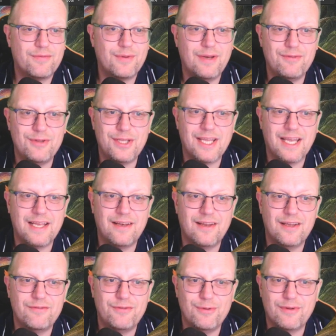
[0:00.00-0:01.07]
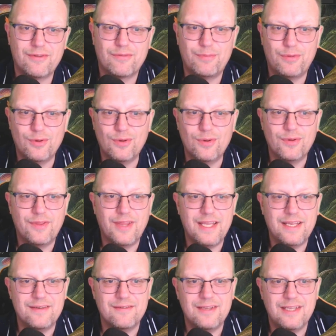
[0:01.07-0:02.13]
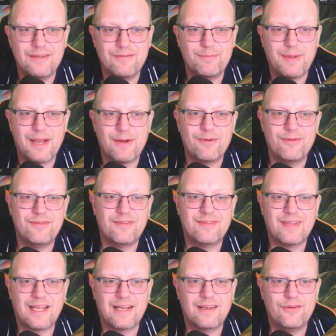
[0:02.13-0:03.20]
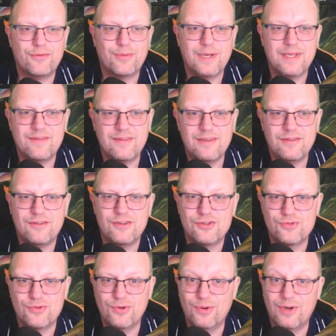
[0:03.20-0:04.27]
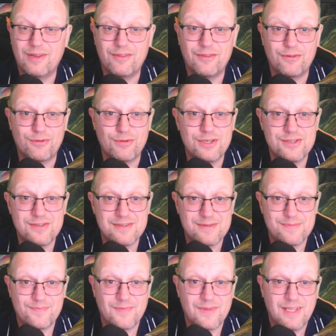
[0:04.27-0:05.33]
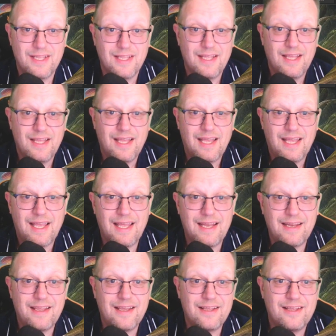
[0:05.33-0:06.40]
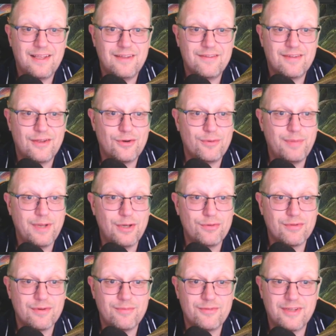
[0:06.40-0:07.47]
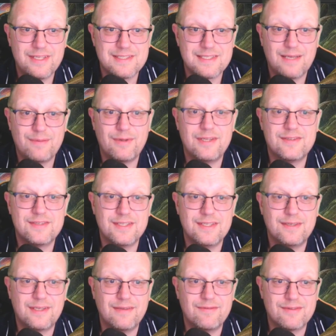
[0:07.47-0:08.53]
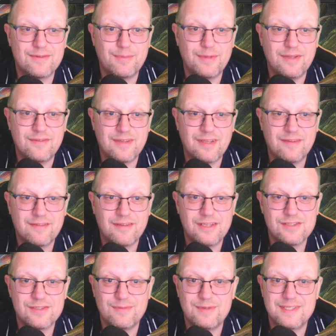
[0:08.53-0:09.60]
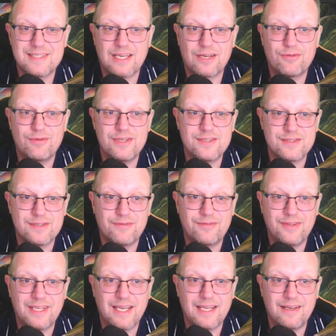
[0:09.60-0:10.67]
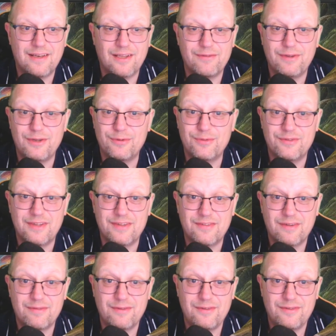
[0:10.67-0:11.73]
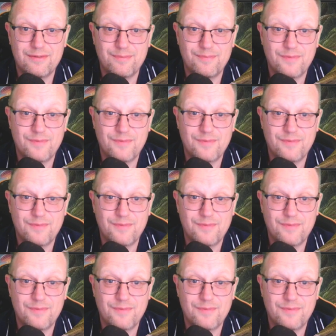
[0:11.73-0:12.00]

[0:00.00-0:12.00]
Whenever you gain life you explore, then if power is exactly 20, destroy all other creatures. Alia, Eternal Pilgrim, turns up to give us a bit of death touch, and we sack creatures off to gain life equal to their toughness.